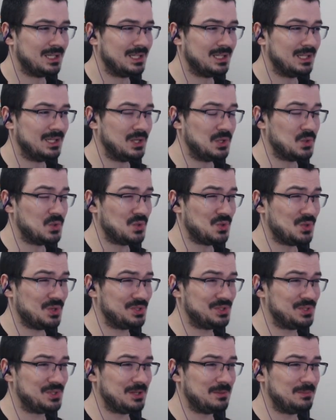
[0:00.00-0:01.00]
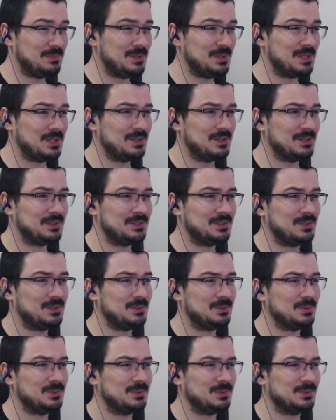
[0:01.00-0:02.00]
Oh, it's gonna be a lot
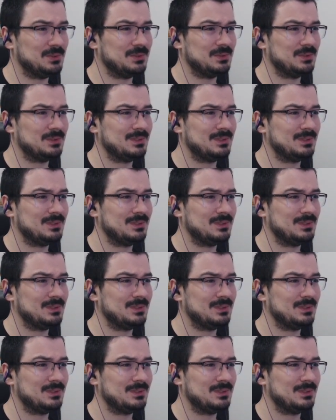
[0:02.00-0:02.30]
too.